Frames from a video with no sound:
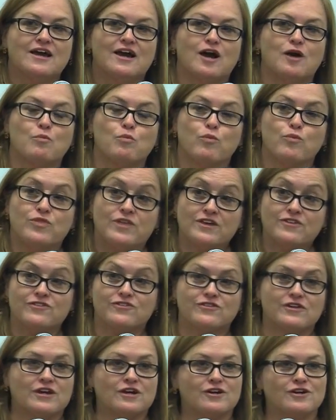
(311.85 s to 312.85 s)

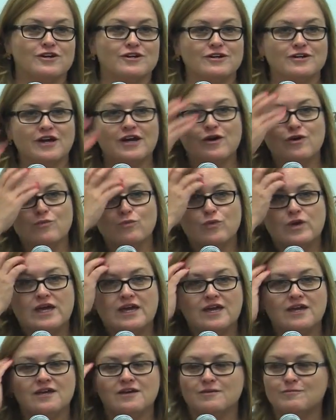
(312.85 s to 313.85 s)
This year,
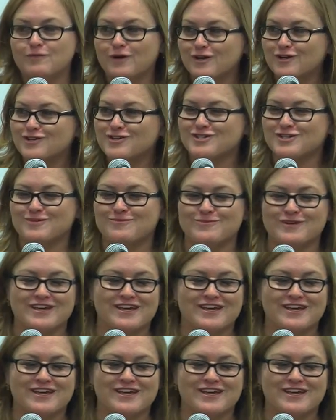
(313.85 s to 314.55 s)
we, in partnership,